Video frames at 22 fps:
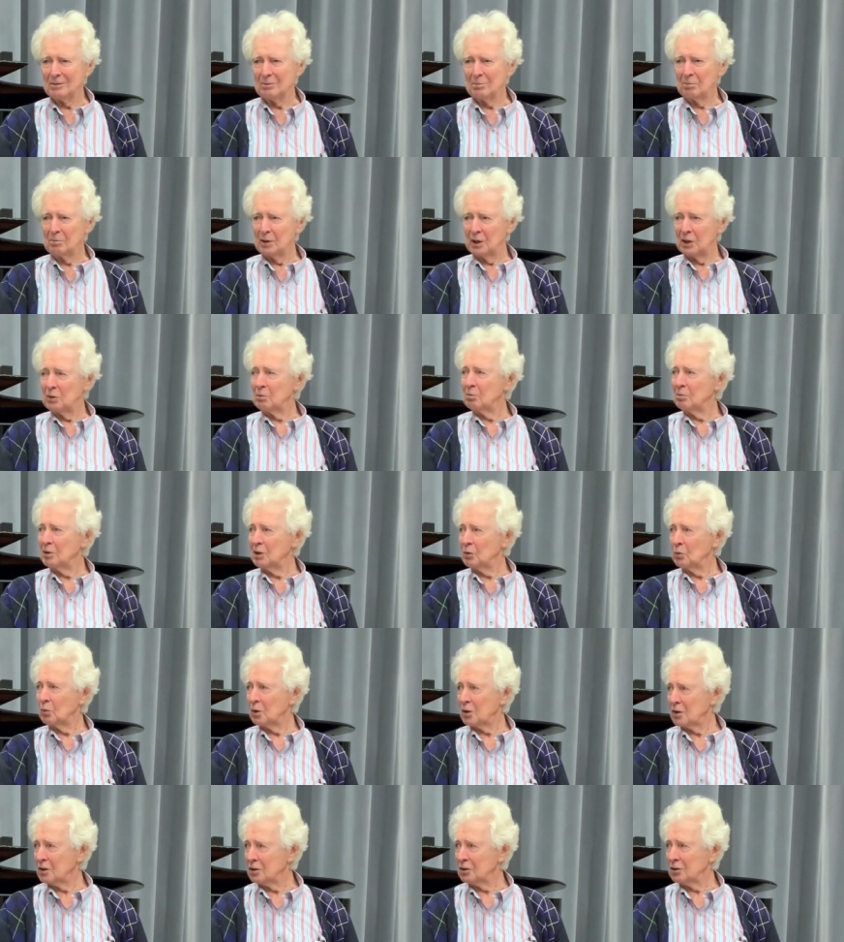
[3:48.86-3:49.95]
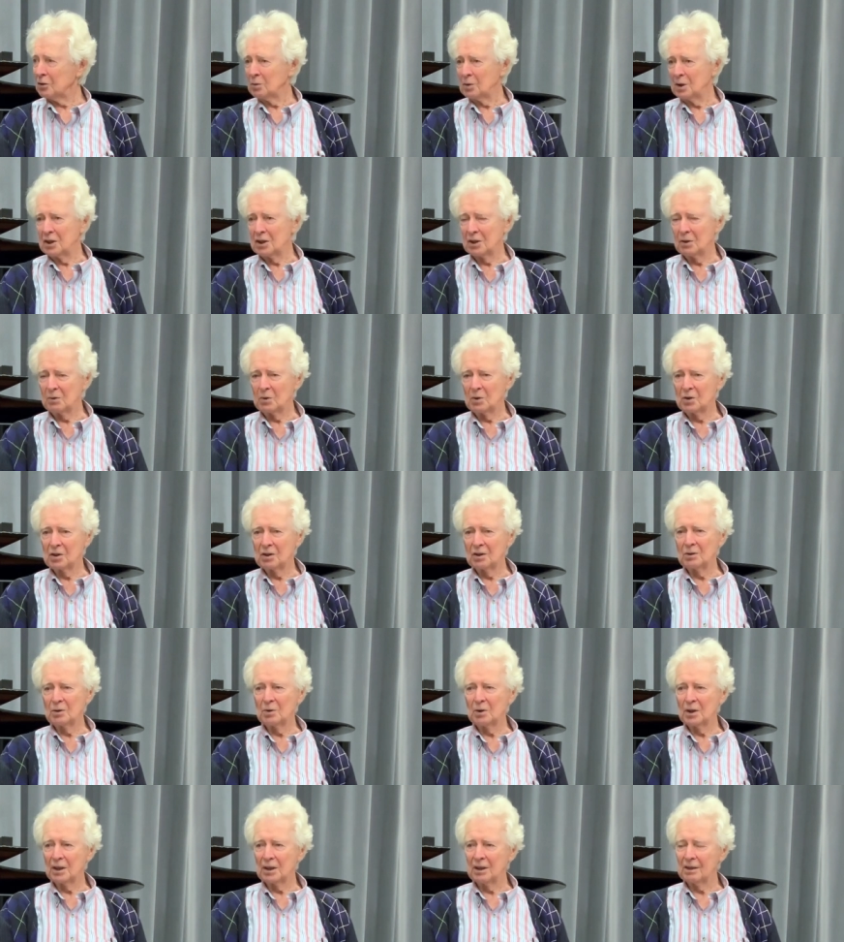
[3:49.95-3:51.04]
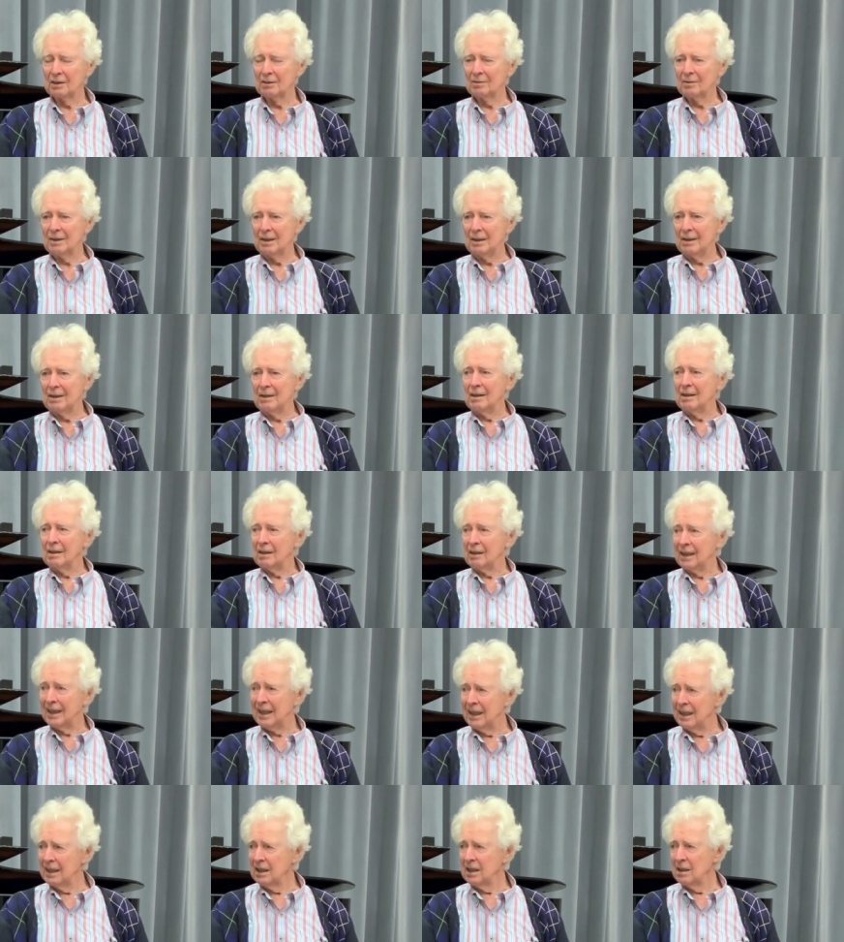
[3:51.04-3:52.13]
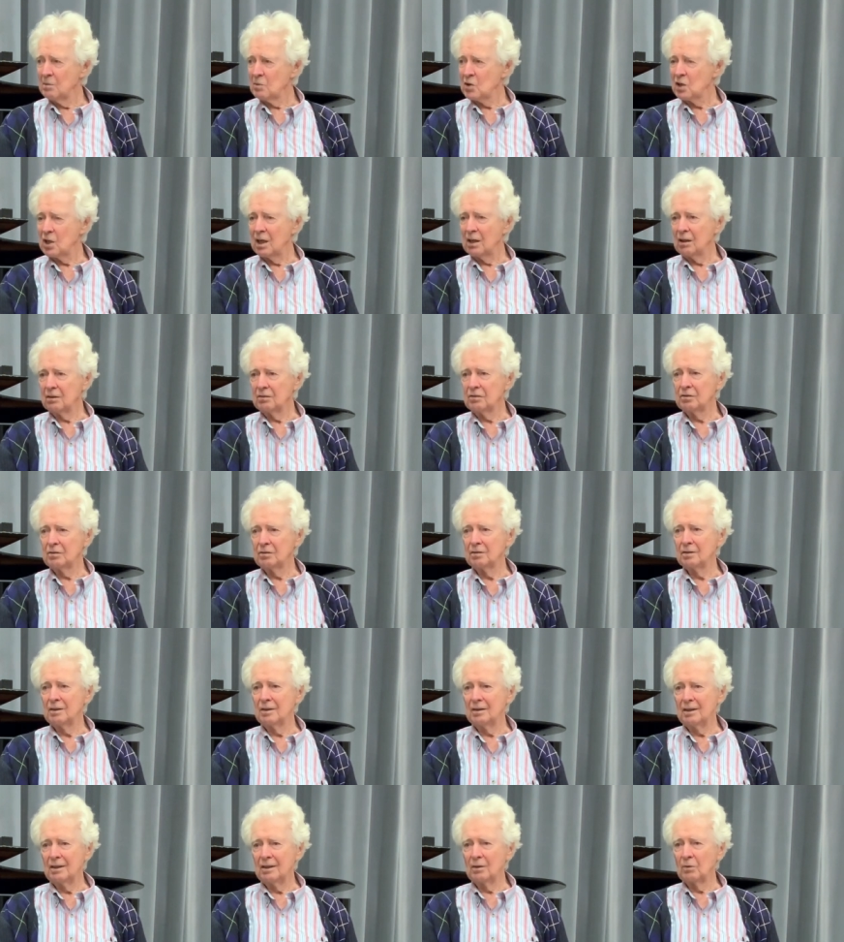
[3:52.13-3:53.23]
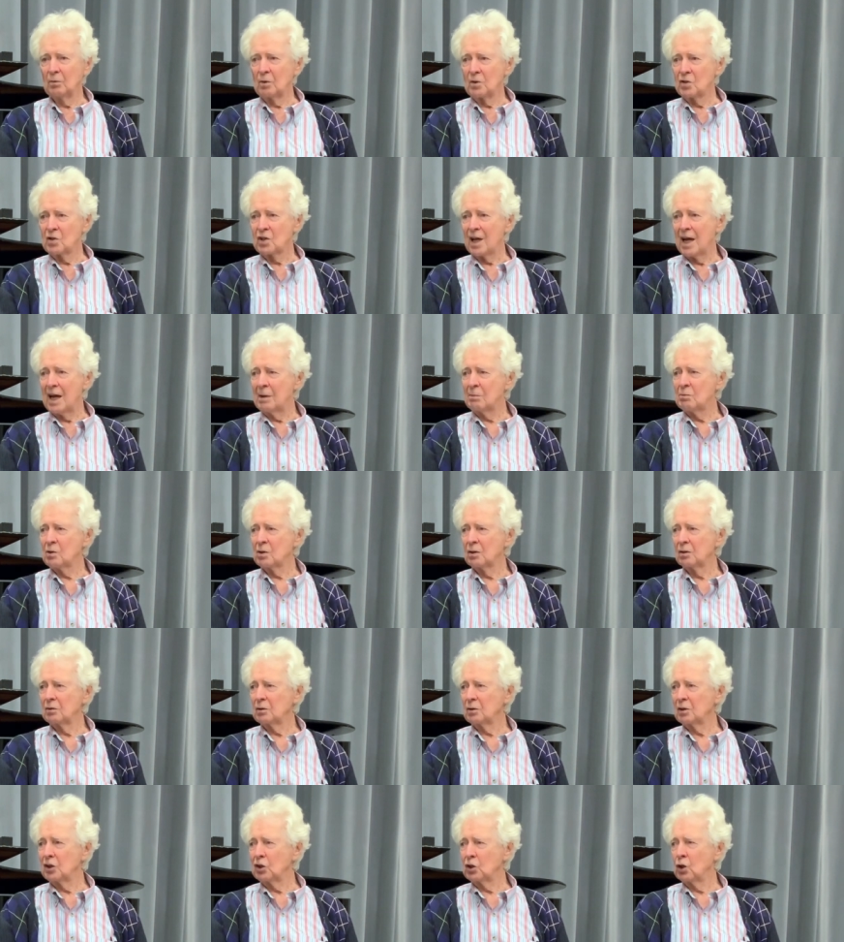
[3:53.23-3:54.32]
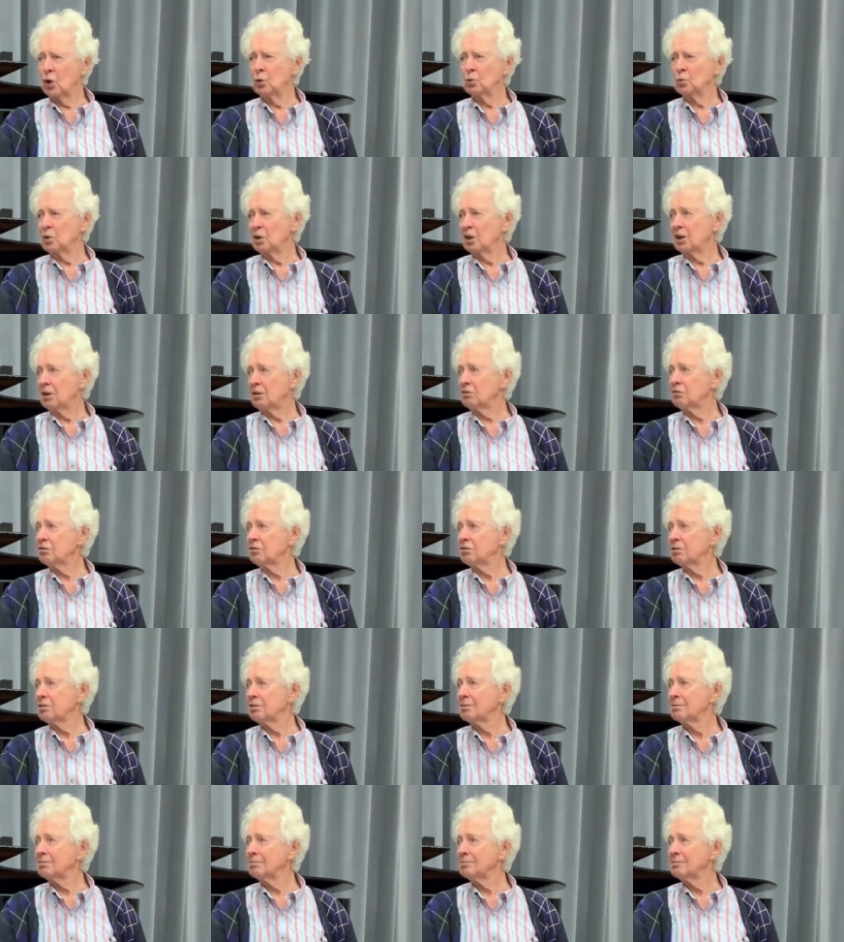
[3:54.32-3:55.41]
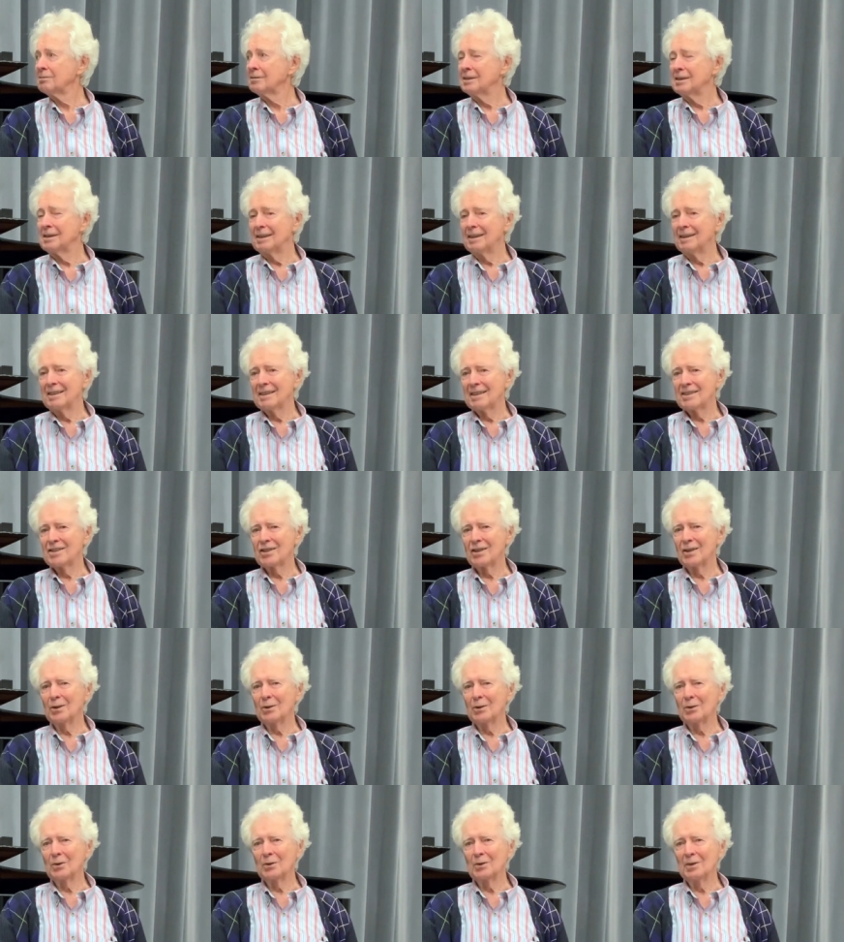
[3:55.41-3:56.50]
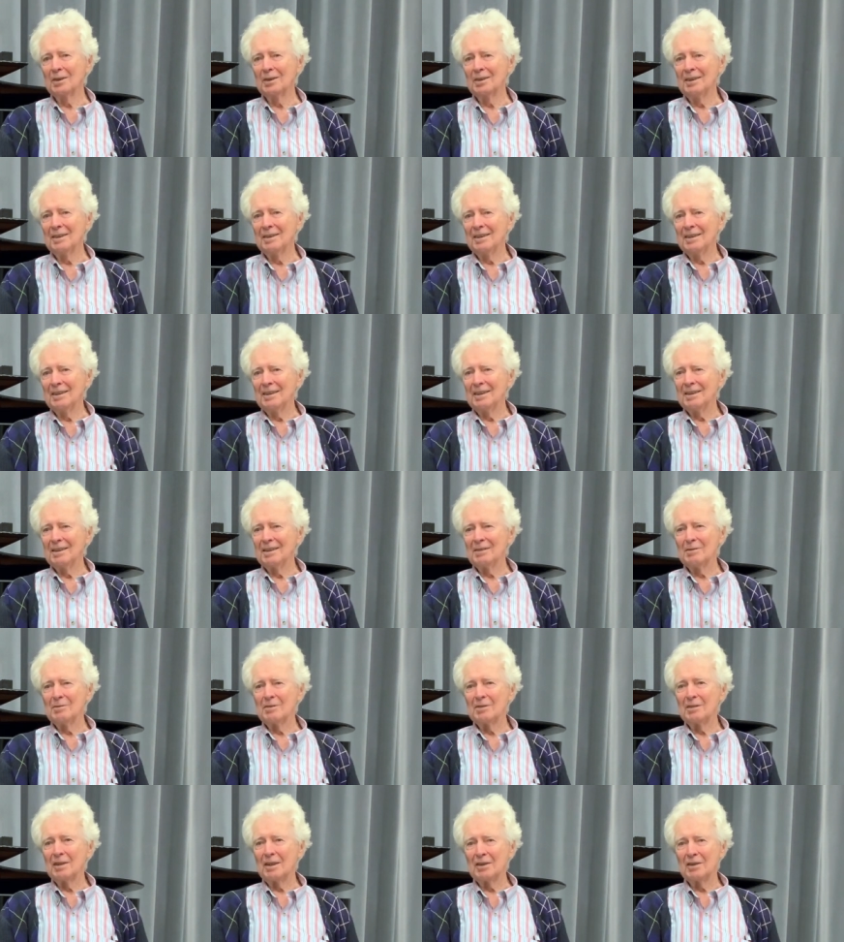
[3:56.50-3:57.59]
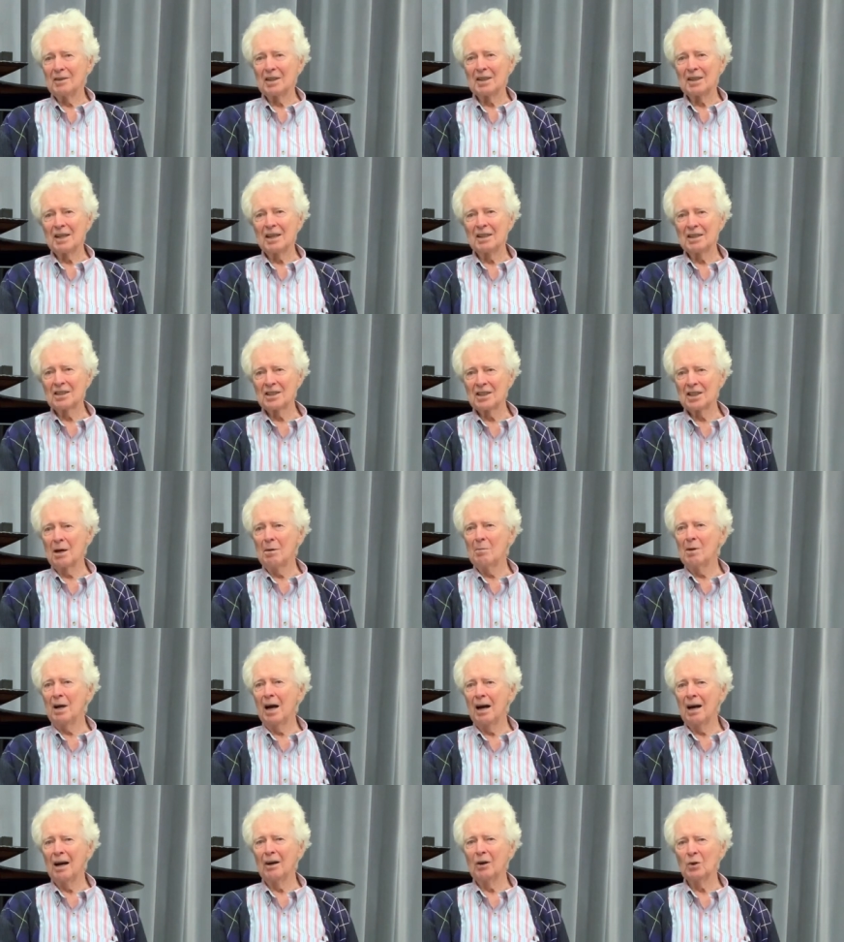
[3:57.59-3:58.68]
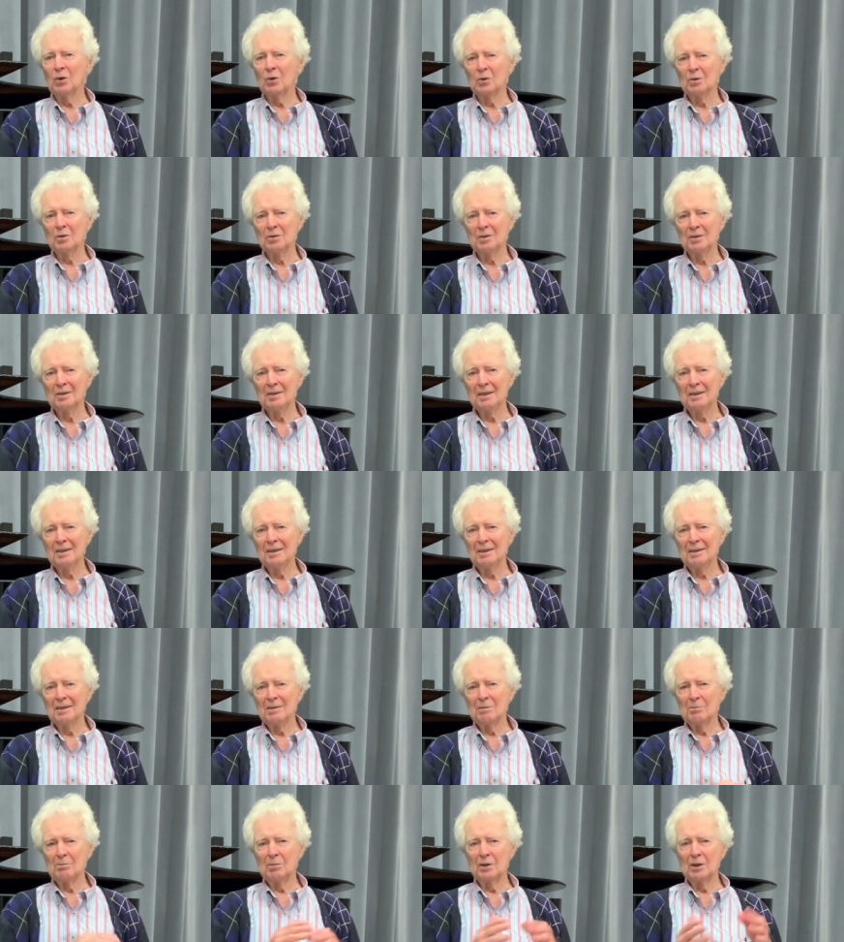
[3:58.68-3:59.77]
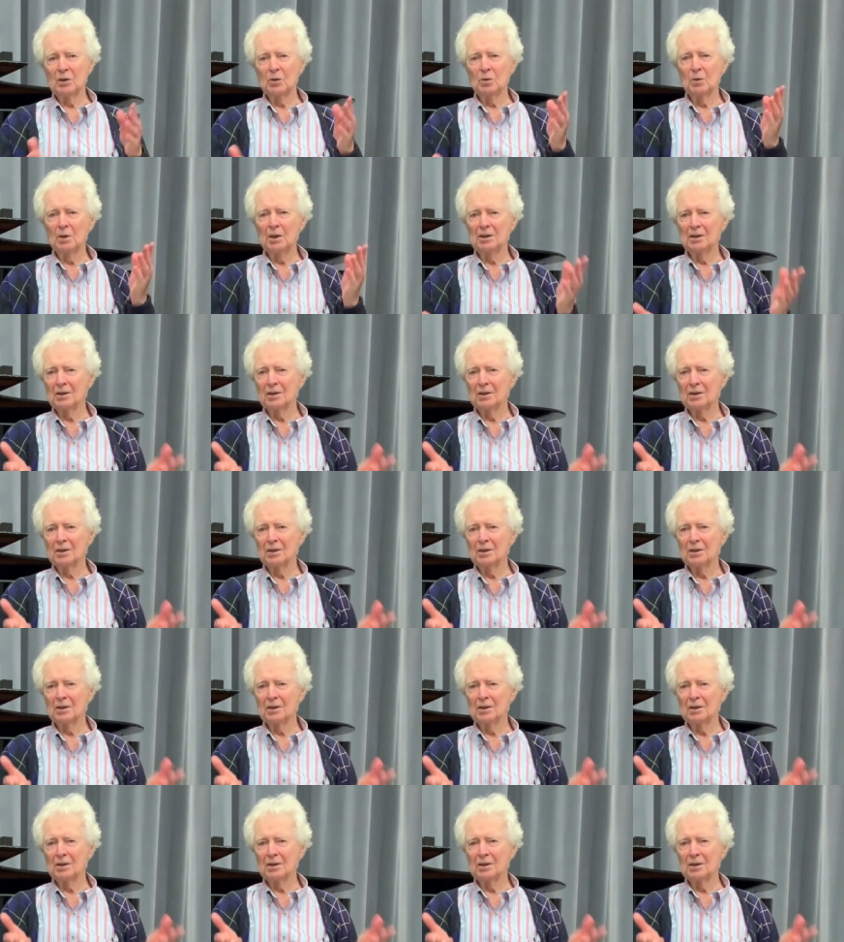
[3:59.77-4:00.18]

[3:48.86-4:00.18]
be with her when she was doing it. He himself was absolutely tone deaf. So somehow between